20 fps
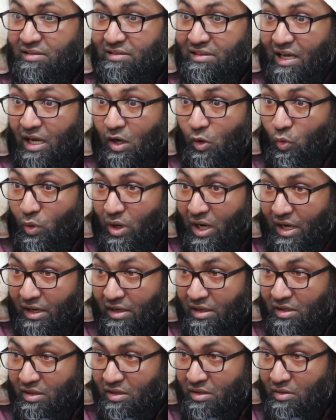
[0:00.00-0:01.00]

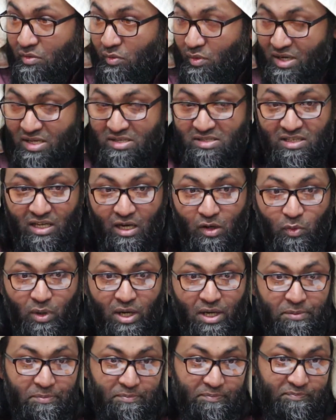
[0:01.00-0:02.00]
taqwa. What is taqwa?